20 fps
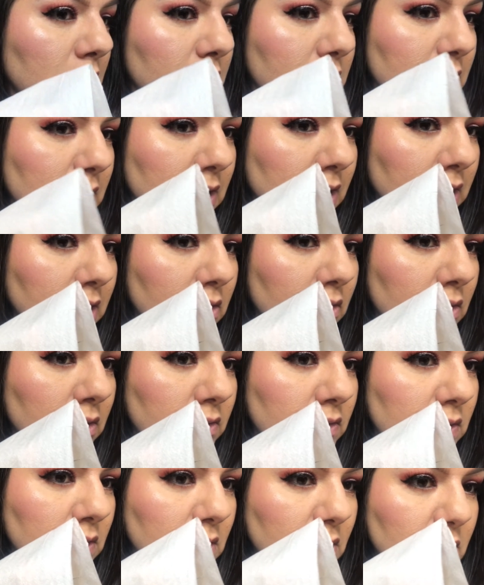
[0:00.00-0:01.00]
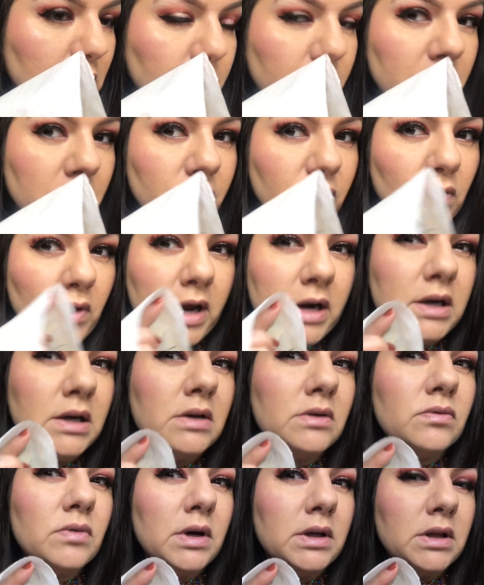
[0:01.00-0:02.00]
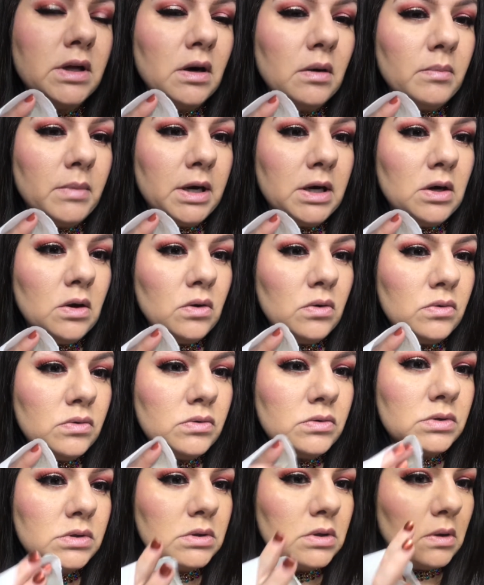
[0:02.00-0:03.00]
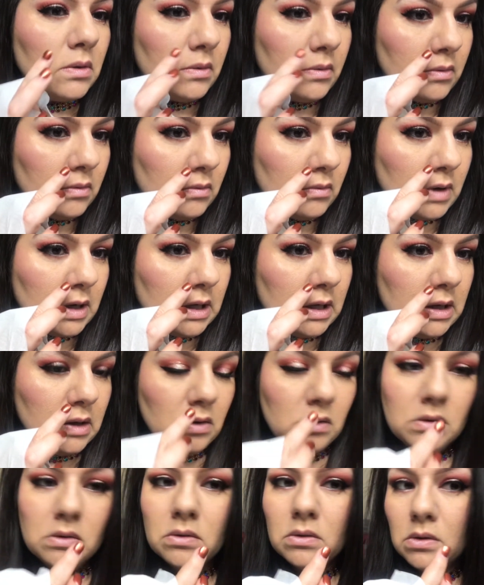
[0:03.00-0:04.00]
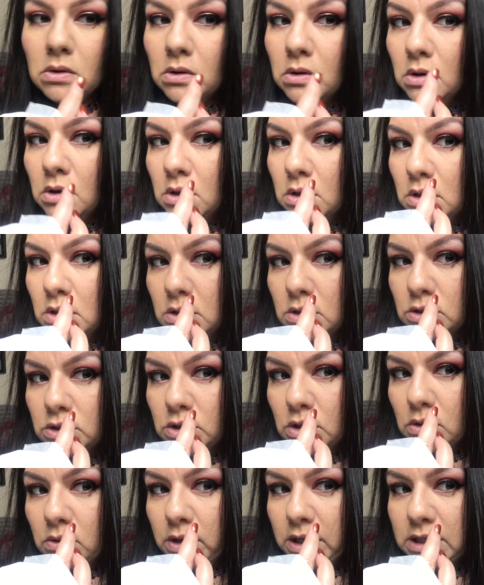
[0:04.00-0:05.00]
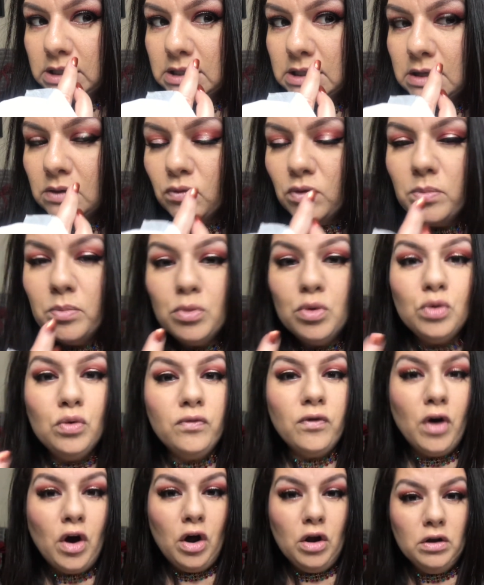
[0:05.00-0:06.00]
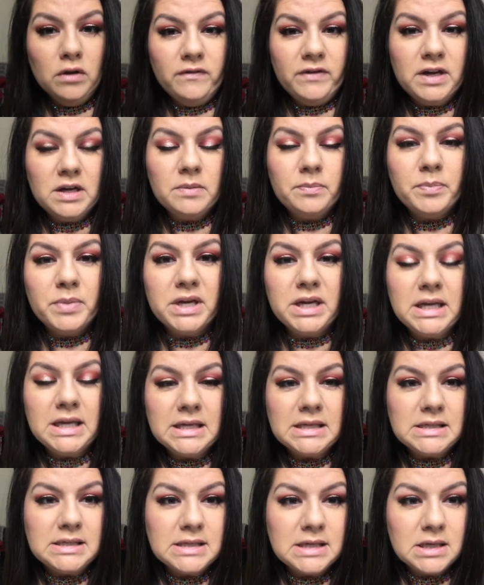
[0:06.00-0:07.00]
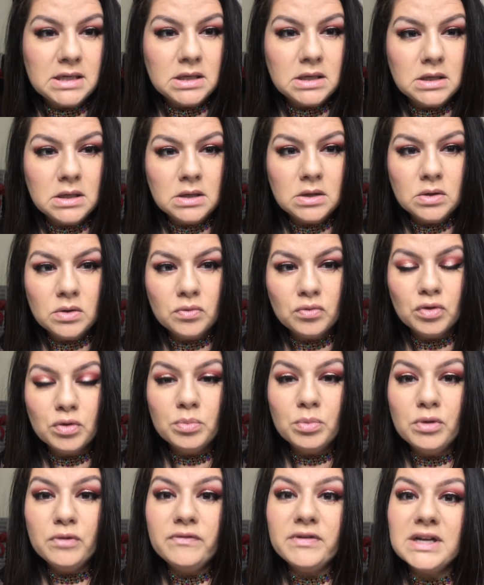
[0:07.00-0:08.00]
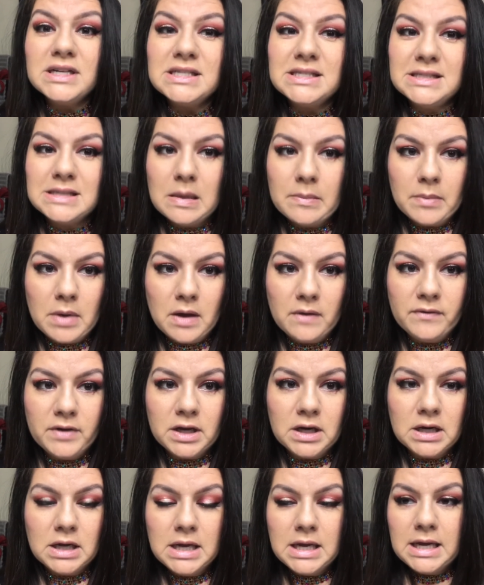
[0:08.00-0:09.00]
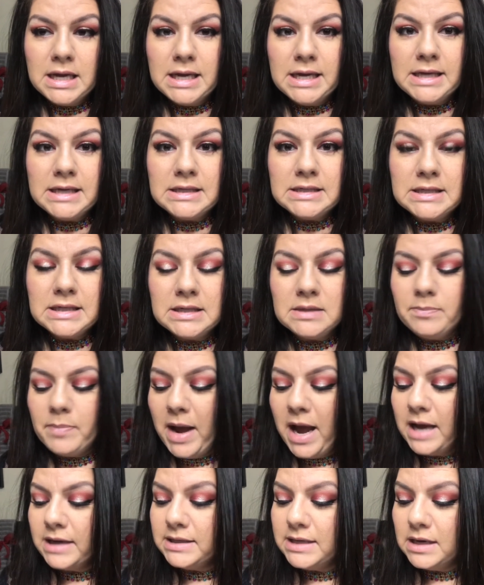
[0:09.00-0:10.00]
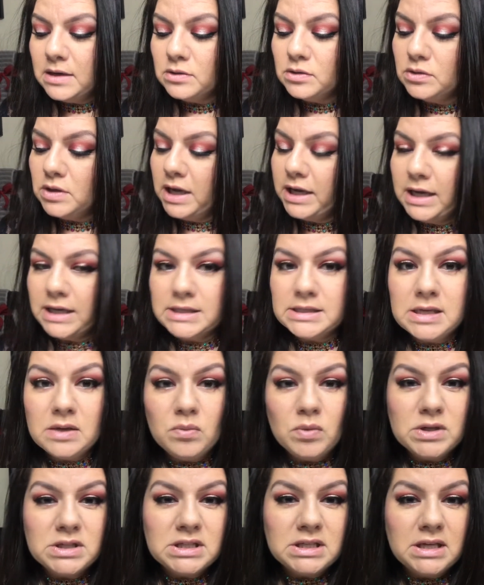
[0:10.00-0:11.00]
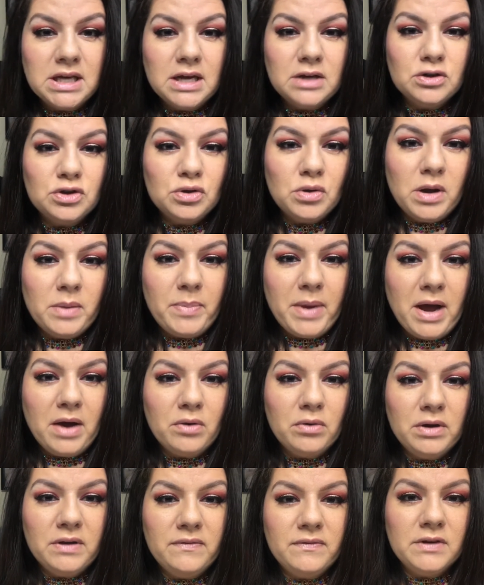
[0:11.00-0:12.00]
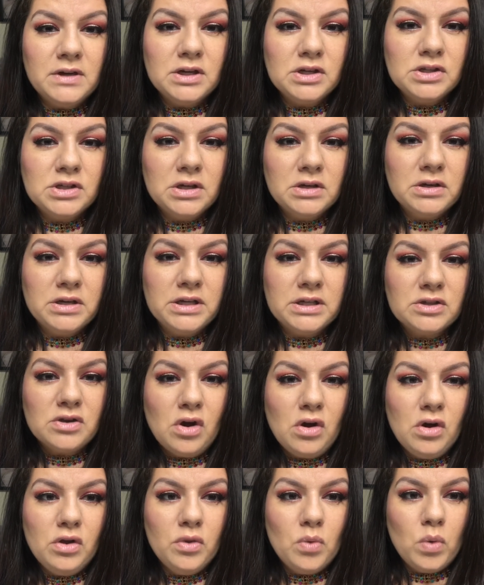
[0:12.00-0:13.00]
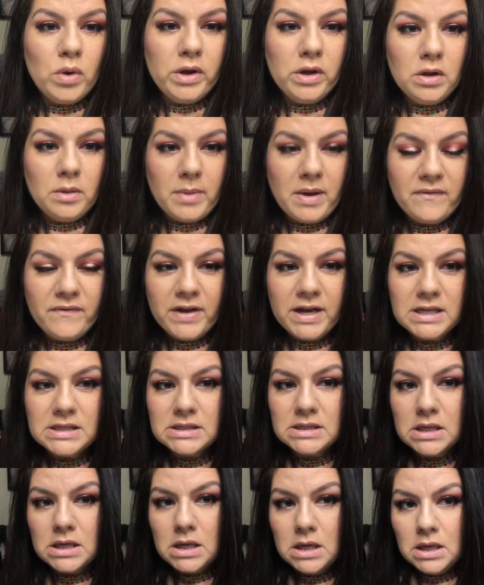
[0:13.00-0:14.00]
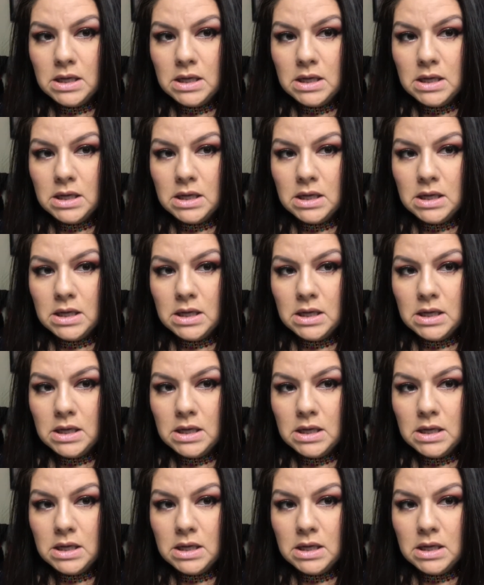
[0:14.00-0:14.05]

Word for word: can see like, you can see a little bit of redness right there in my nose, right here. So it didn't remove all of it, but it did remove some of it. It did pat down, like I said, once again, to a powdery finish. There is all the oil on my face,